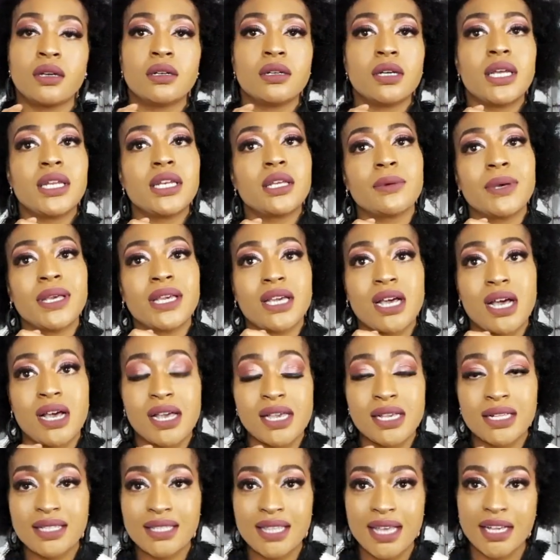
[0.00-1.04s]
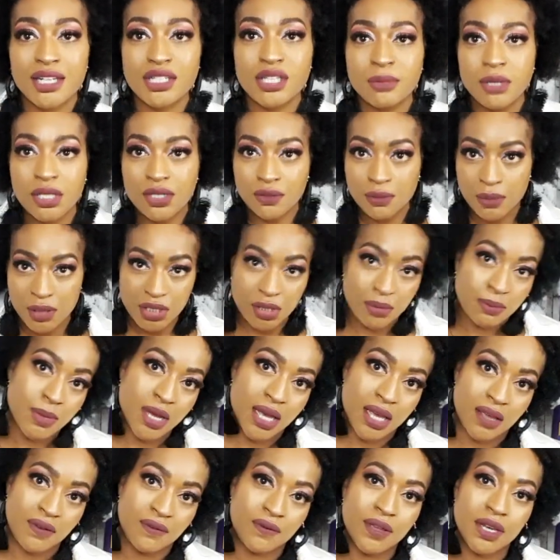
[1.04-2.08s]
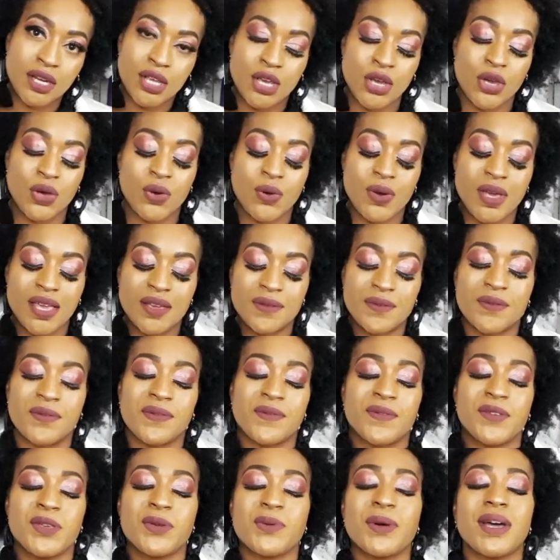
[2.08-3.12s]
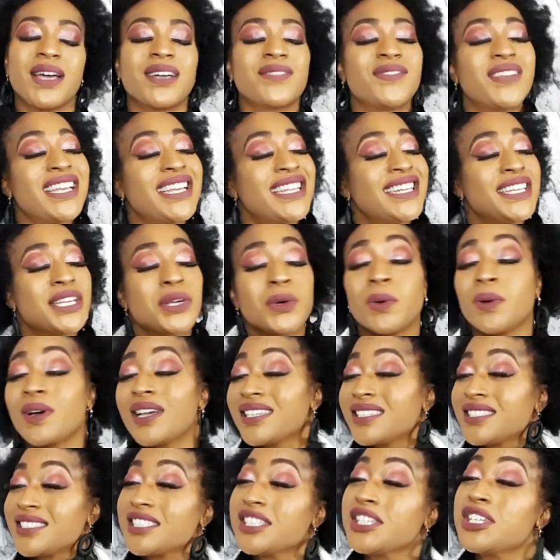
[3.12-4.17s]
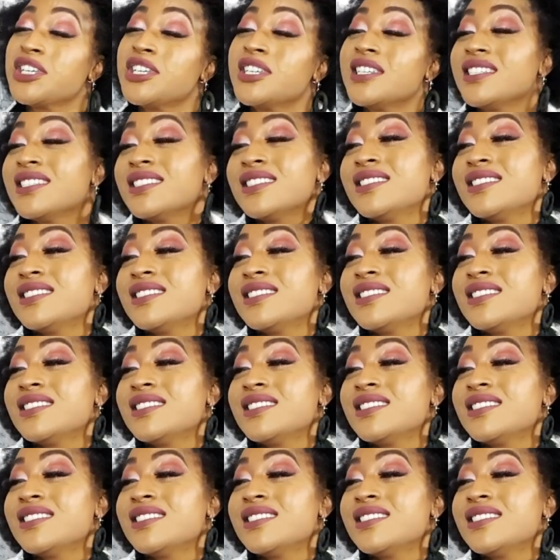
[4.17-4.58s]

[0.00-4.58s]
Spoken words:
Anyway, guys, thanks so much for watching my video. If you have any questions,